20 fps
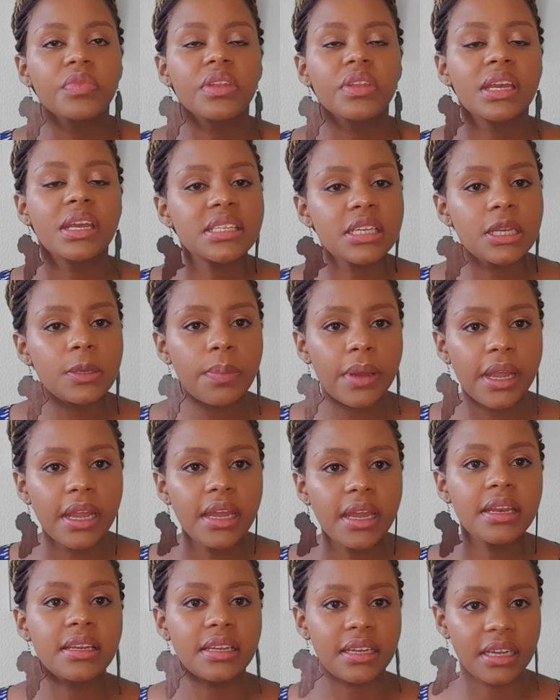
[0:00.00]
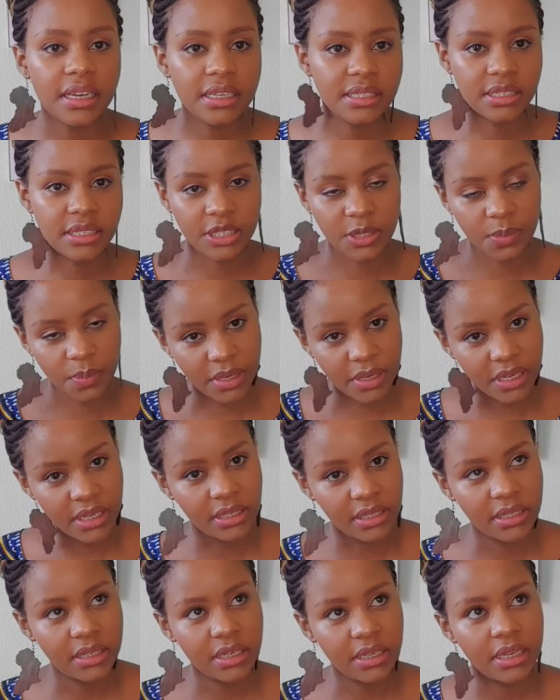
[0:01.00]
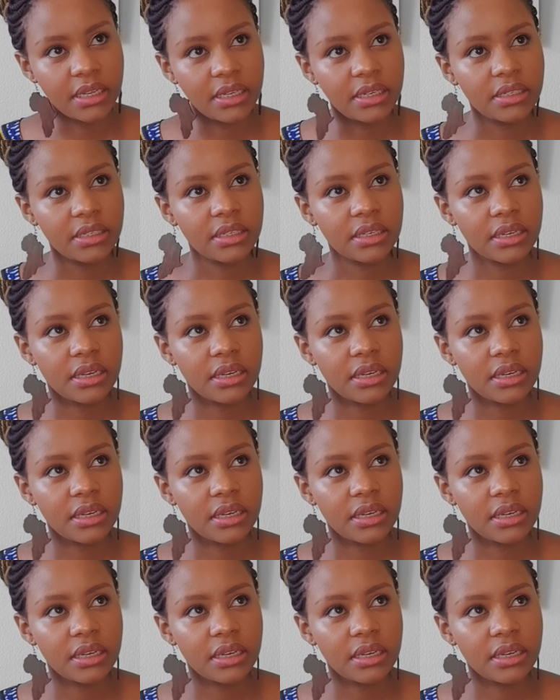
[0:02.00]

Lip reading: Is it paid? Yes, it's paid. And